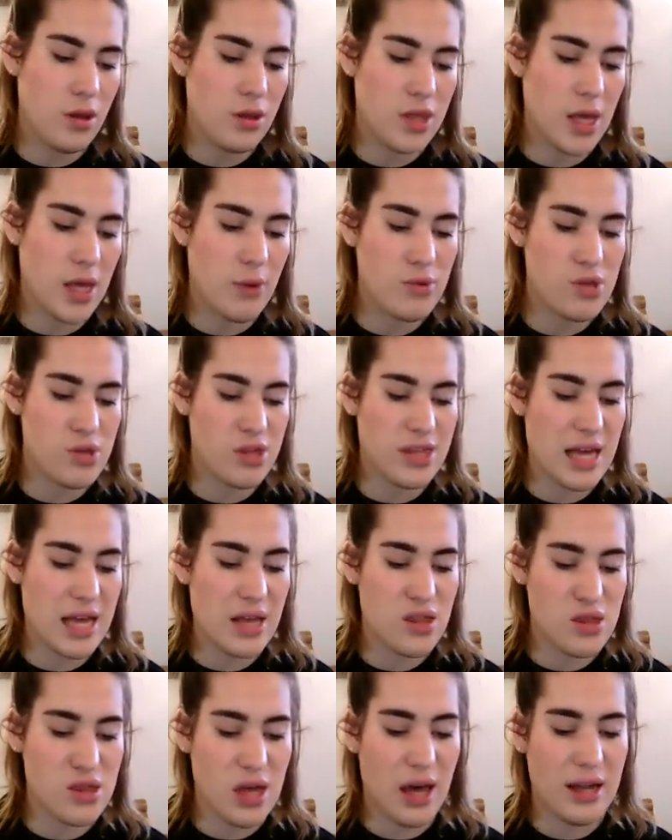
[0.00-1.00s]
There was a
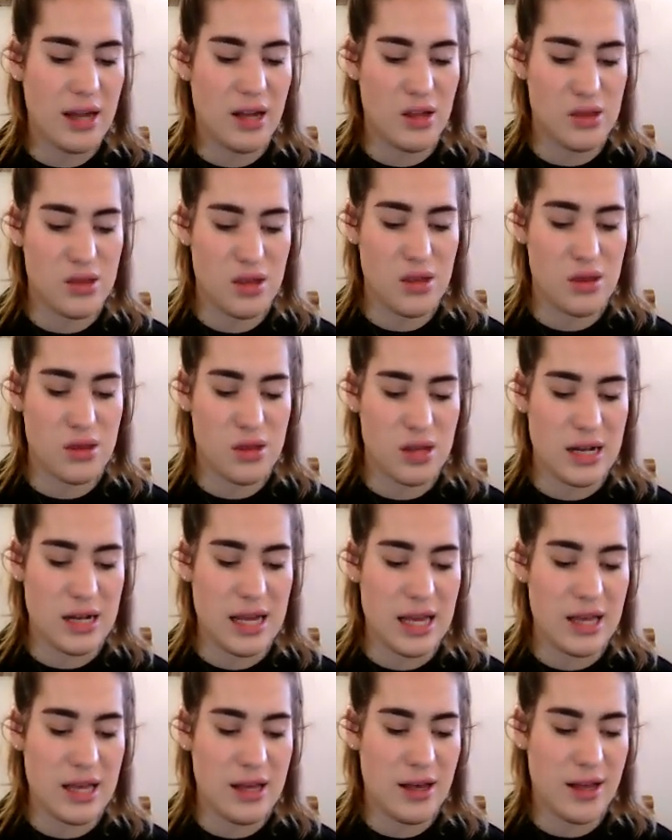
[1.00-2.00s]
dead silence
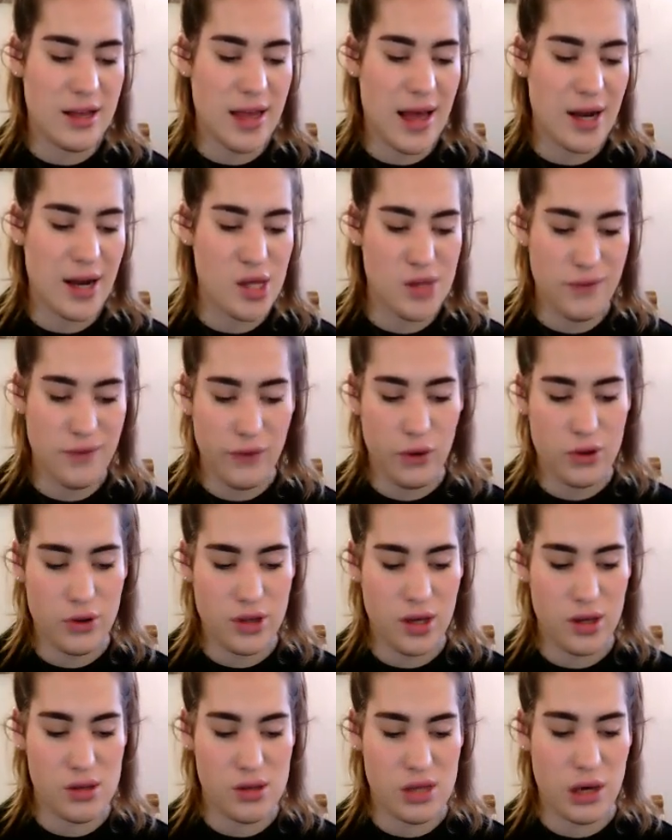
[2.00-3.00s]
instantly, and Alice thought to
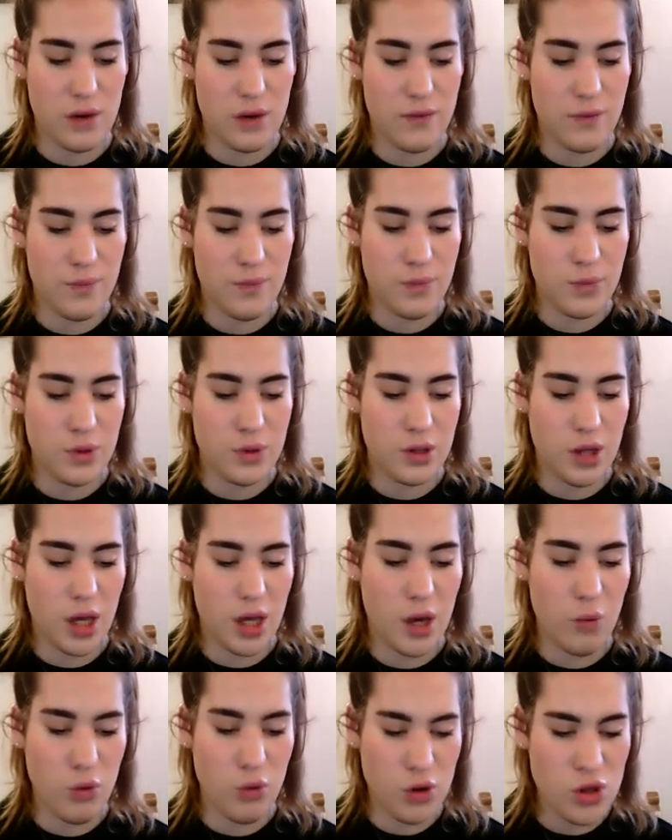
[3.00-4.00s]
herself,
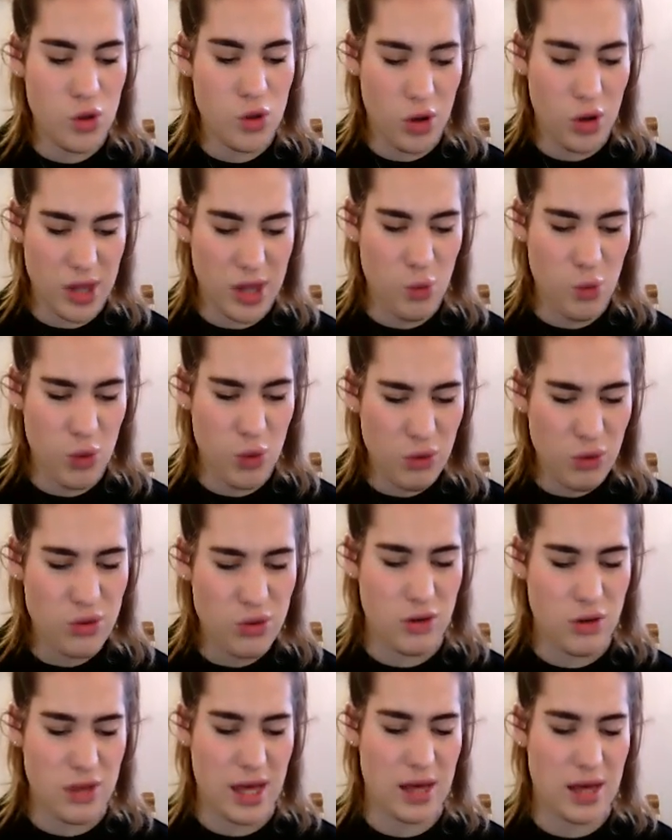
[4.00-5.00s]
"I wonder what they will
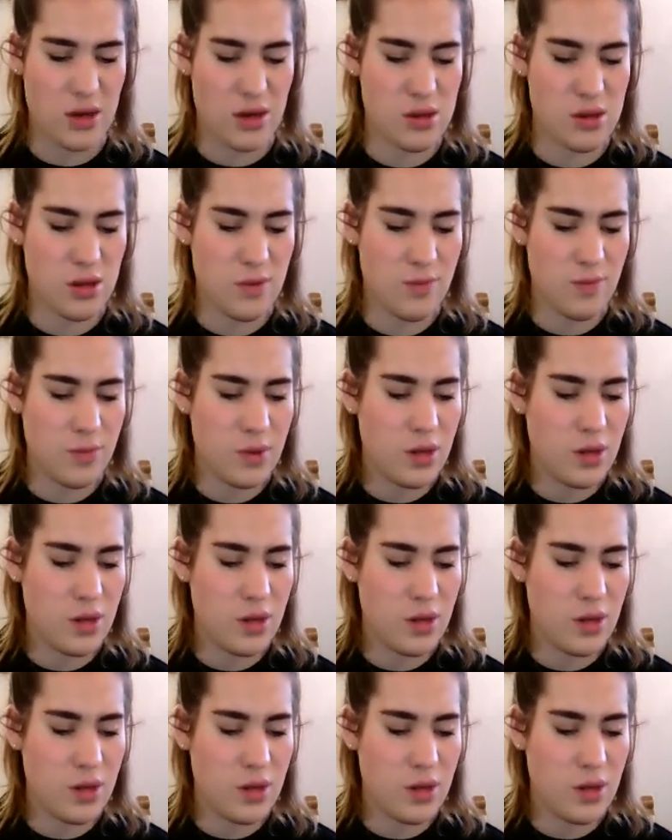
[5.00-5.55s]
do next.